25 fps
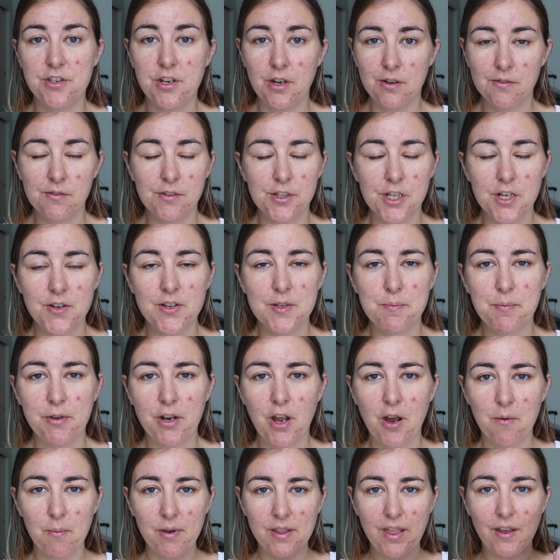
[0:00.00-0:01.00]
don't do is put
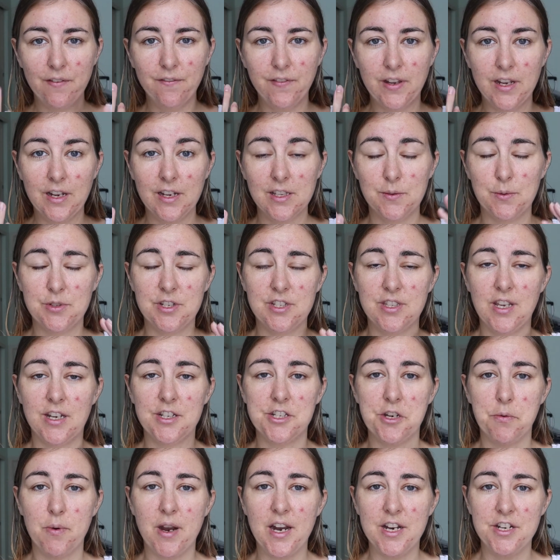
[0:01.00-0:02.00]
it on with their fingers, which is
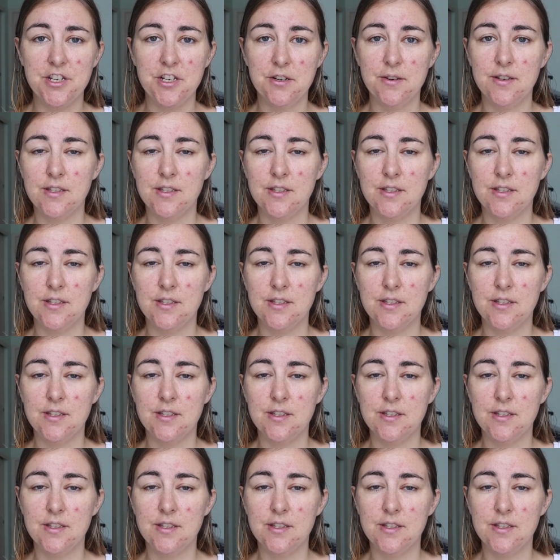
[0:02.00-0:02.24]
actually what I do.